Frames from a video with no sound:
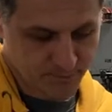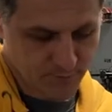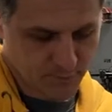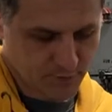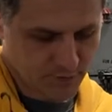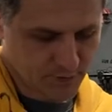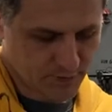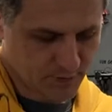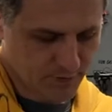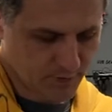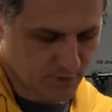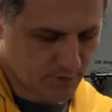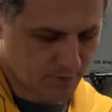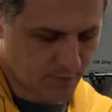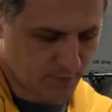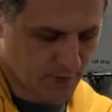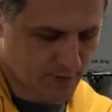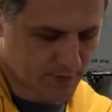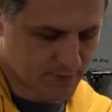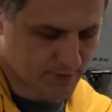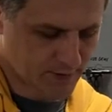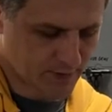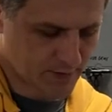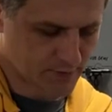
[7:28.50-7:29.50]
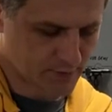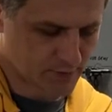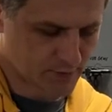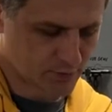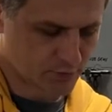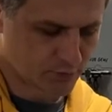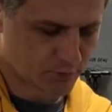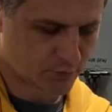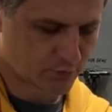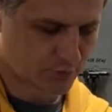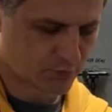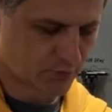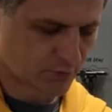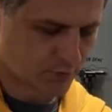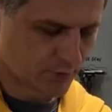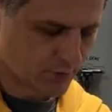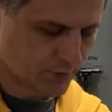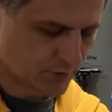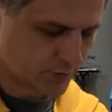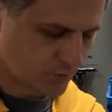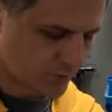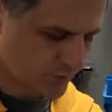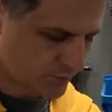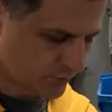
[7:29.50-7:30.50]
it makes sense
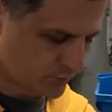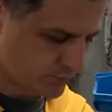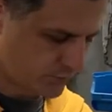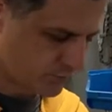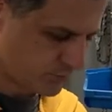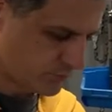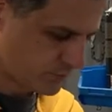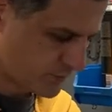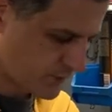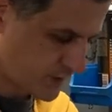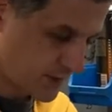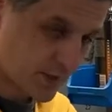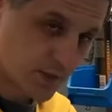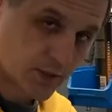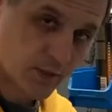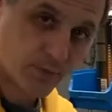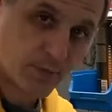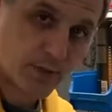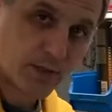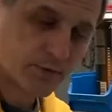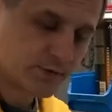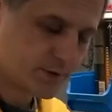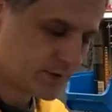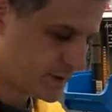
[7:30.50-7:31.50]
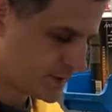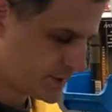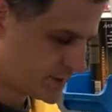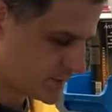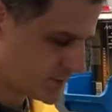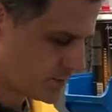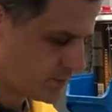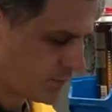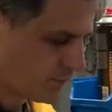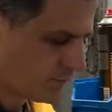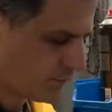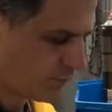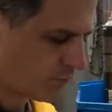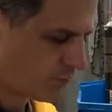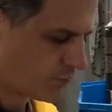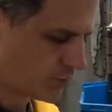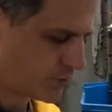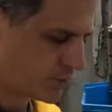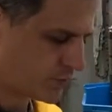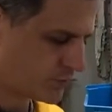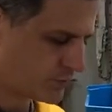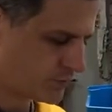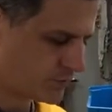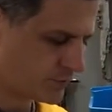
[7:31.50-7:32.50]
to think about this
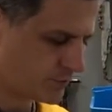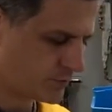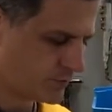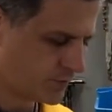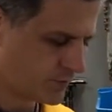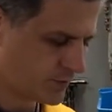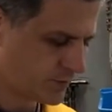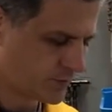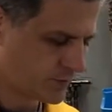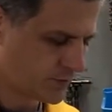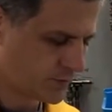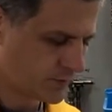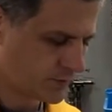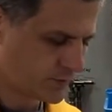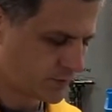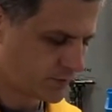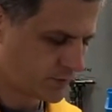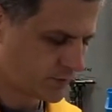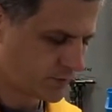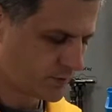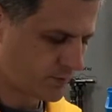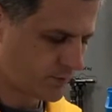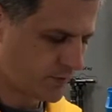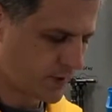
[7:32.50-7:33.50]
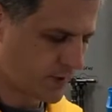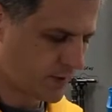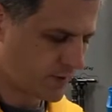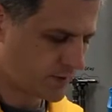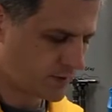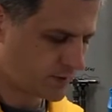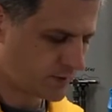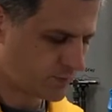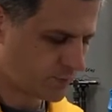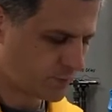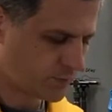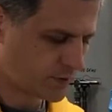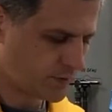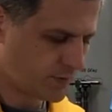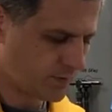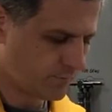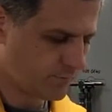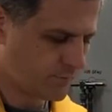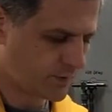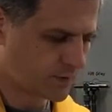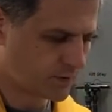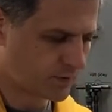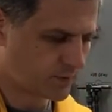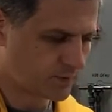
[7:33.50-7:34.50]
before you make it more
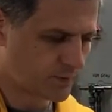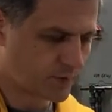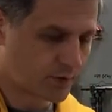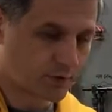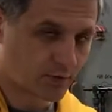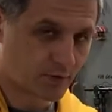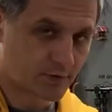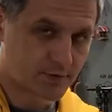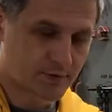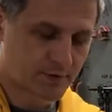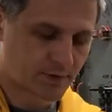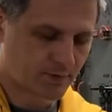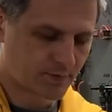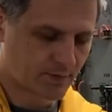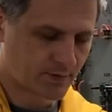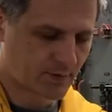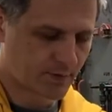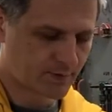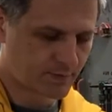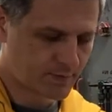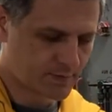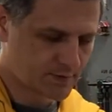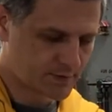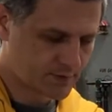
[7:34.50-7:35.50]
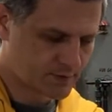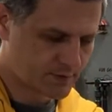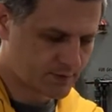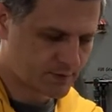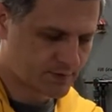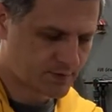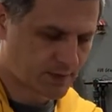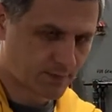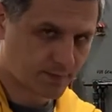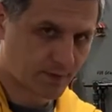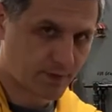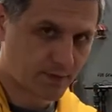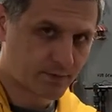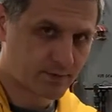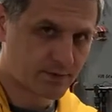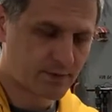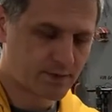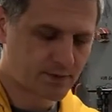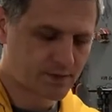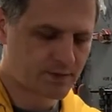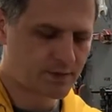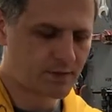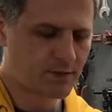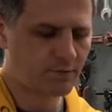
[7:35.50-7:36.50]
difficult, because sometimes
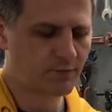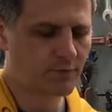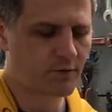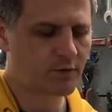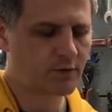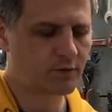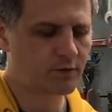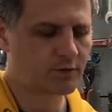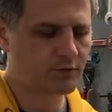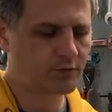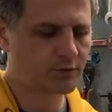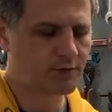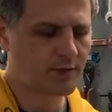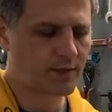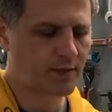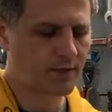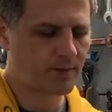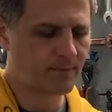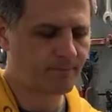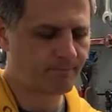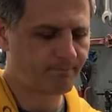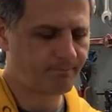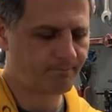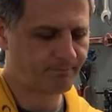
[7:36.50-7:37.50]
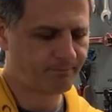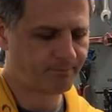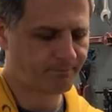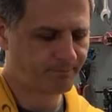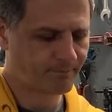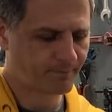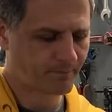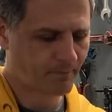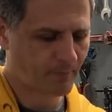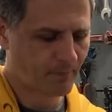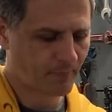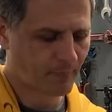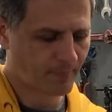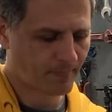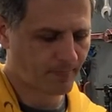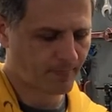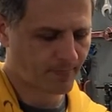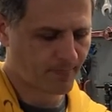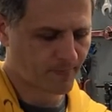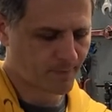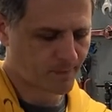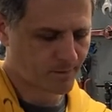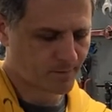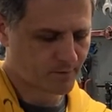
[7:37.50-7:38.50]
it's difficult to tell.
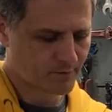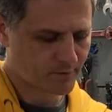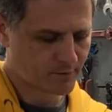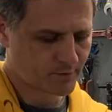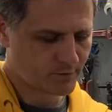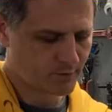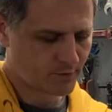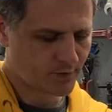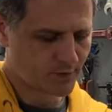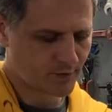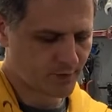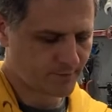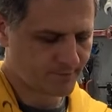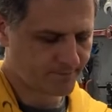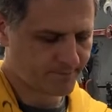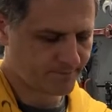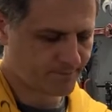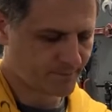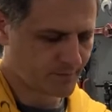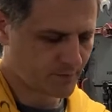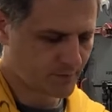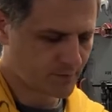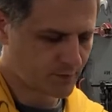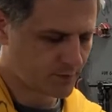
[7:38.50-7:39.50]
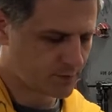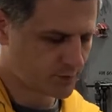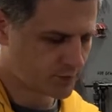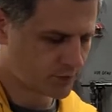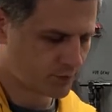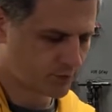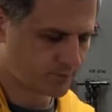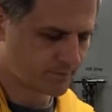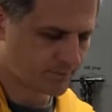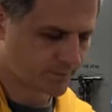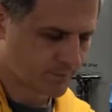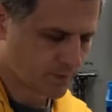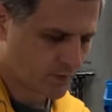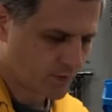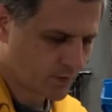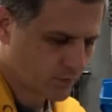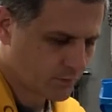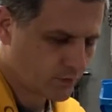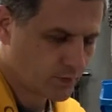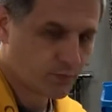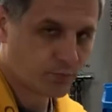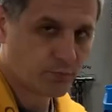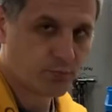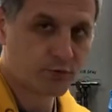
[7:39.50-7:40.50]
Okay, so
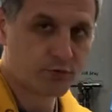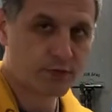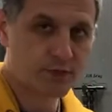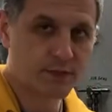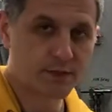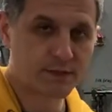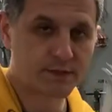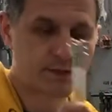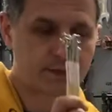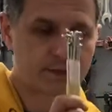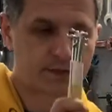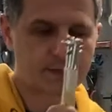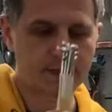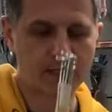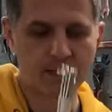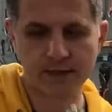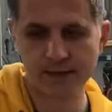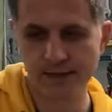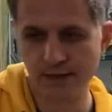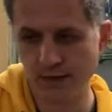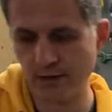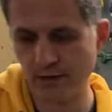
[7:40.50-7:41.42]
we'll put these aside